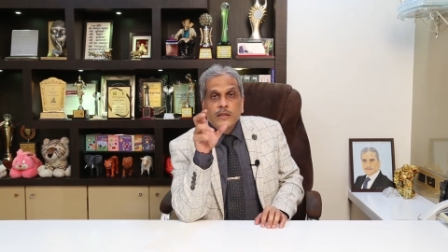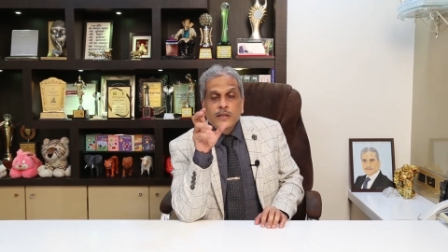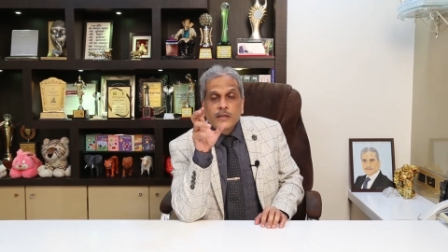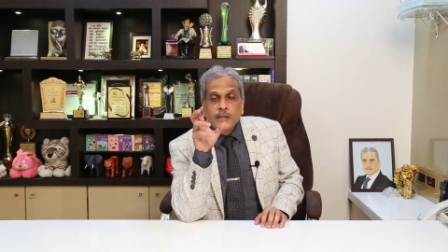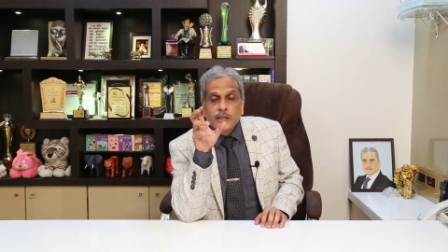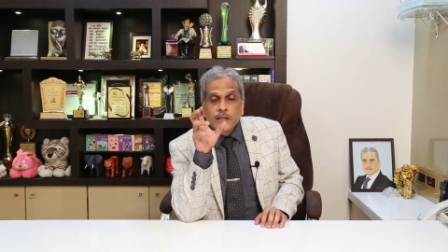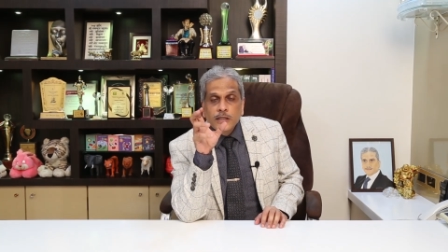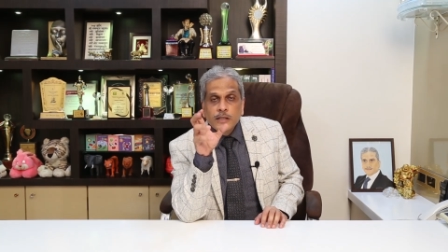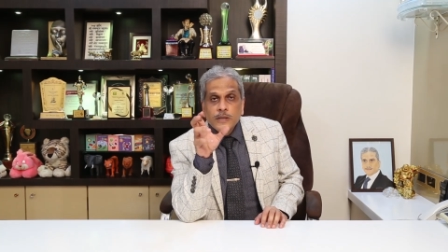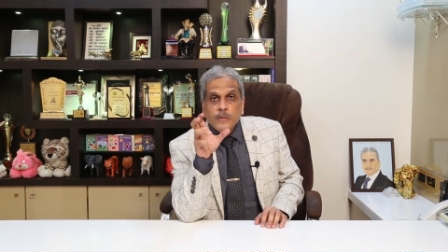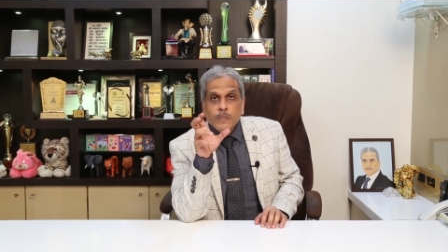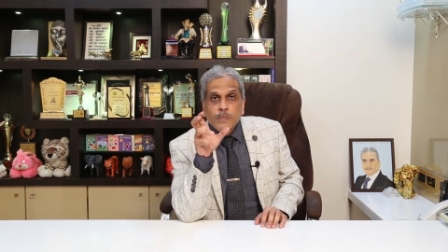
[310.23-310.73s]

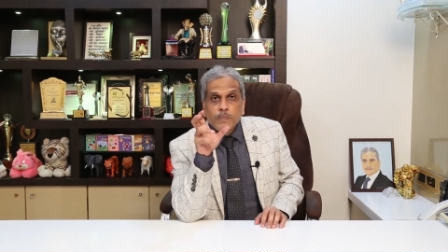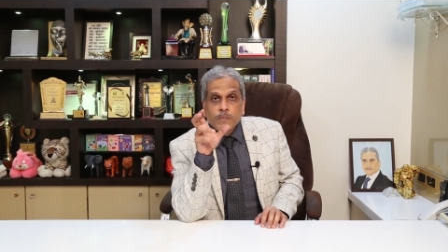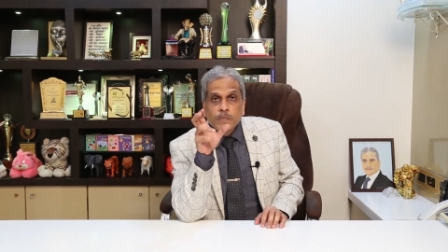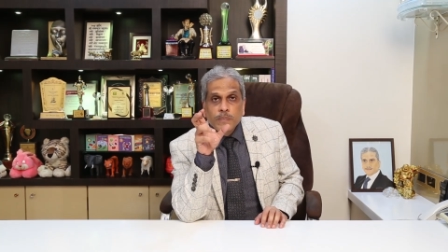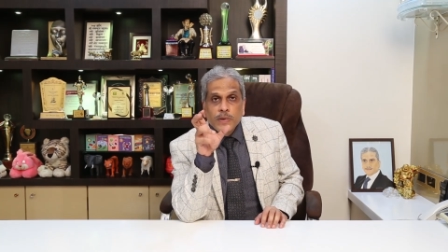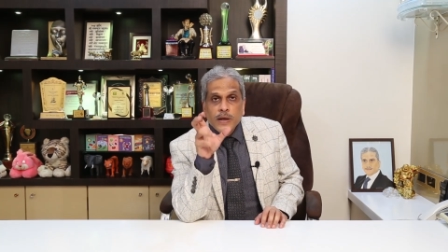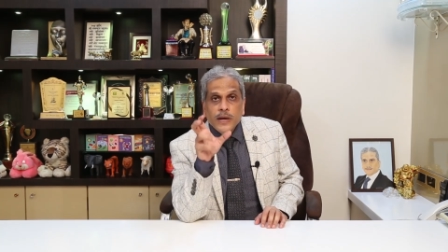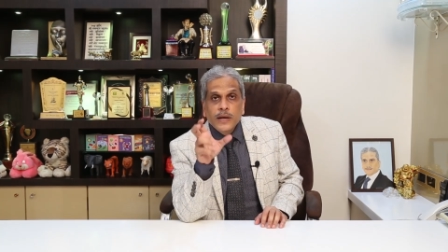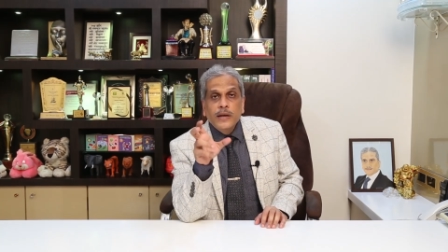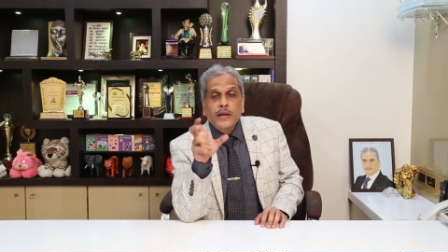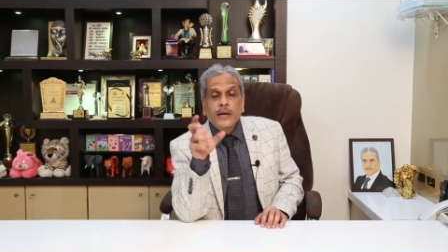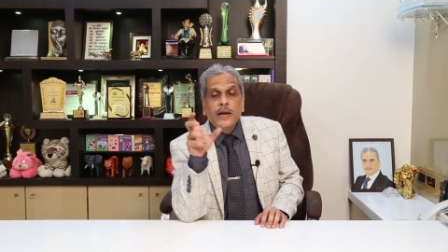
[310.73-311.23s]
this
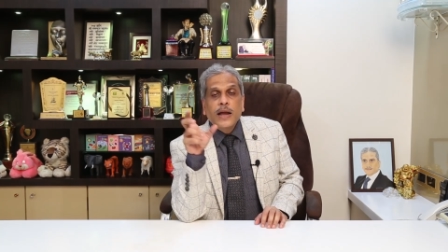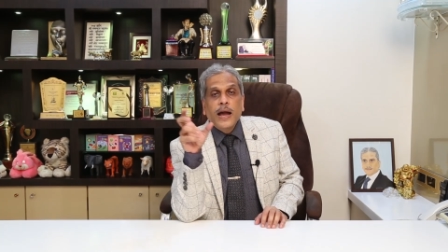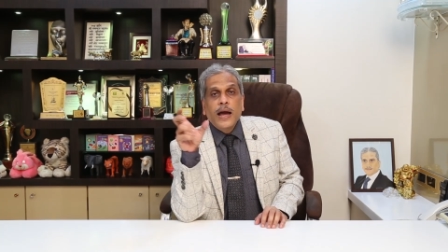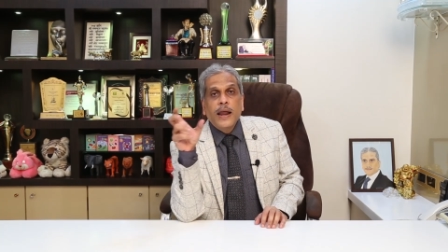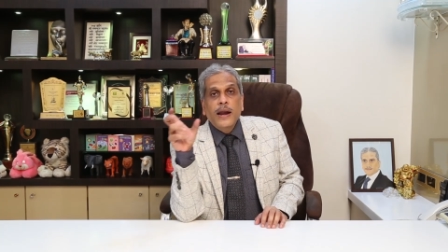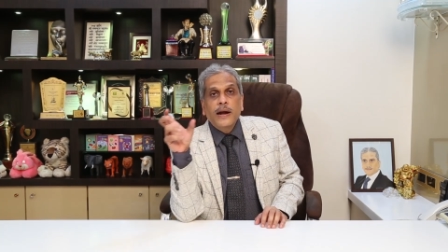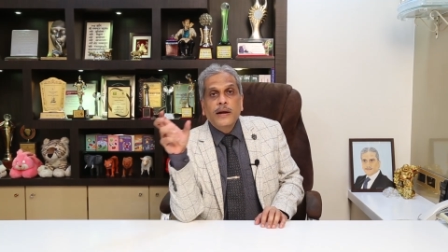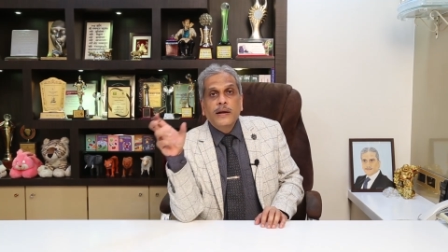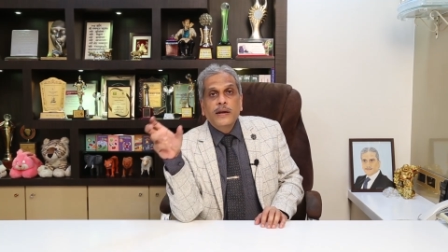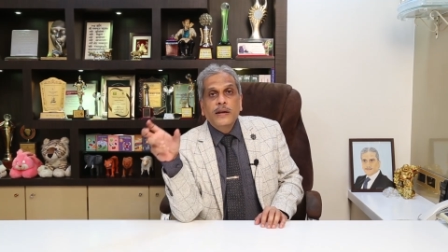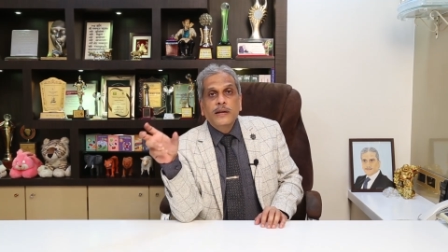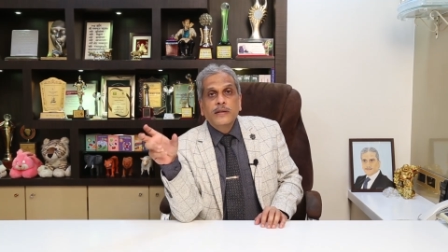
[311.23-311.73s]
main
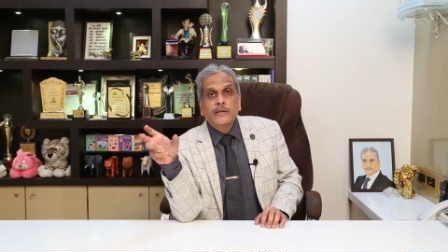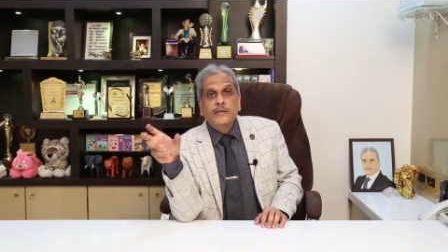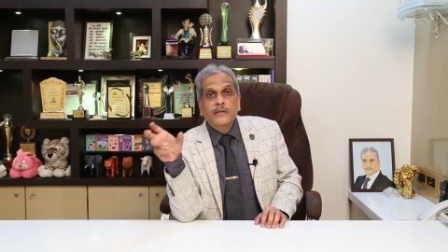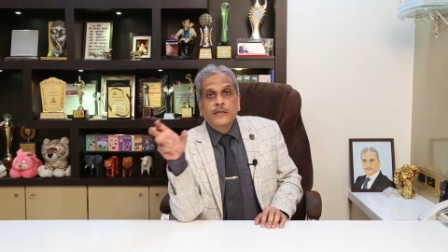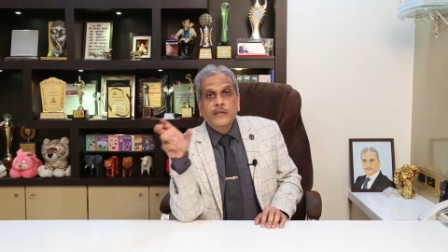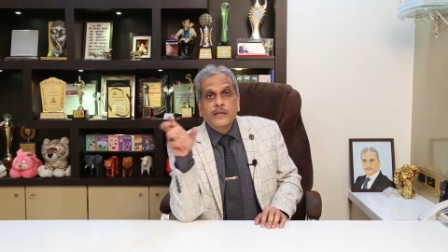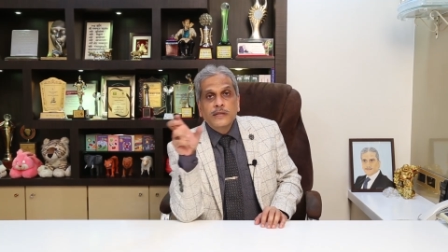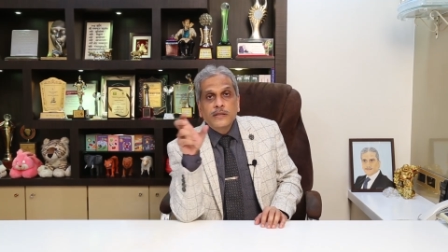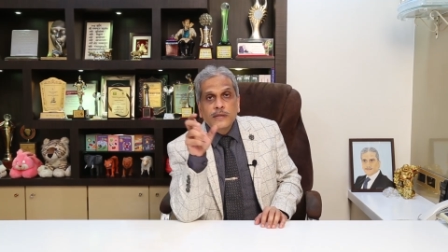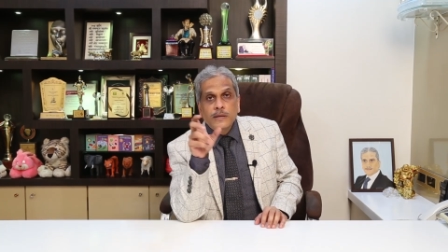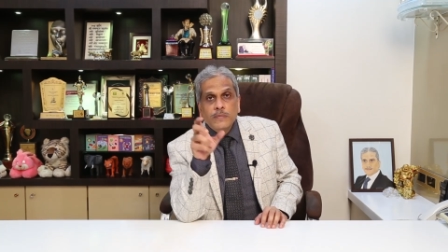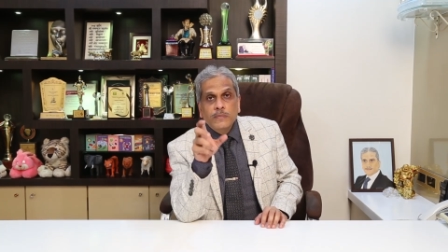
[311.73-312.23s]

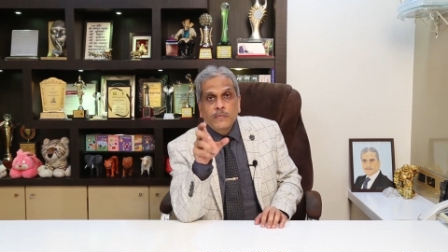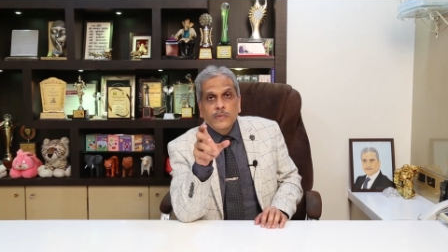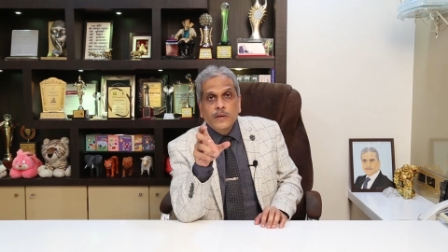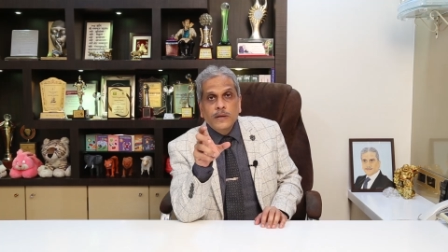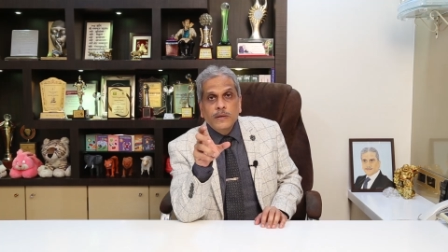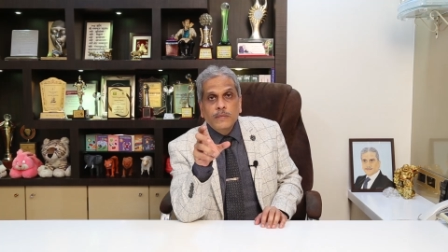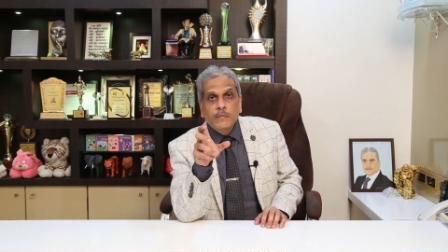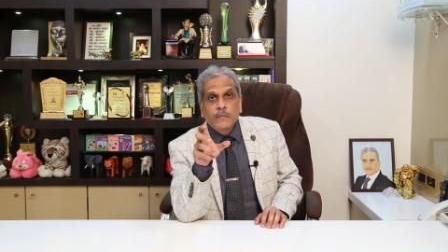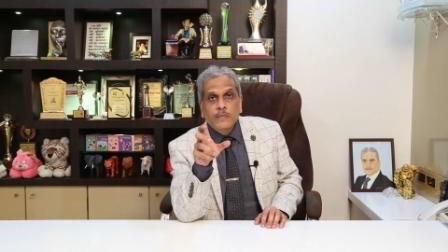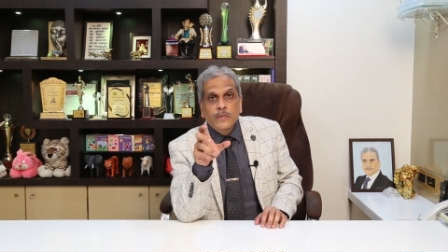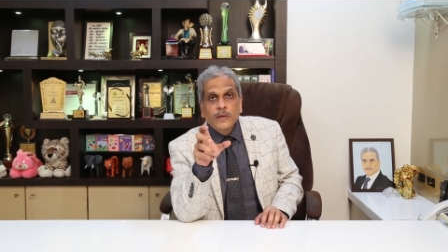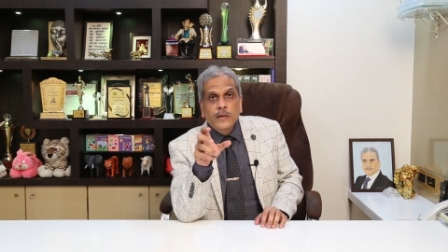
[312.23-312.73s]
characteristic
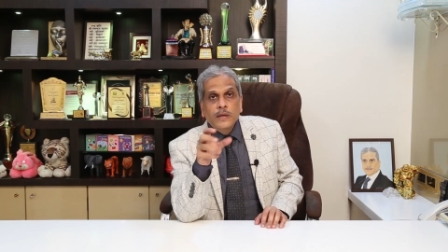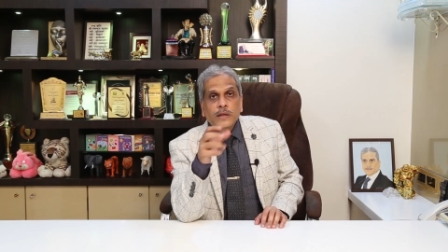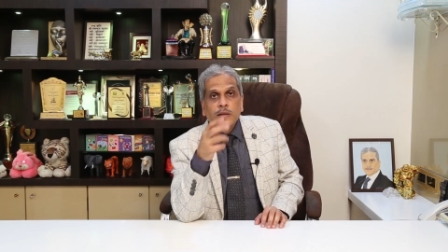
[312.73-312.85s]
symptom,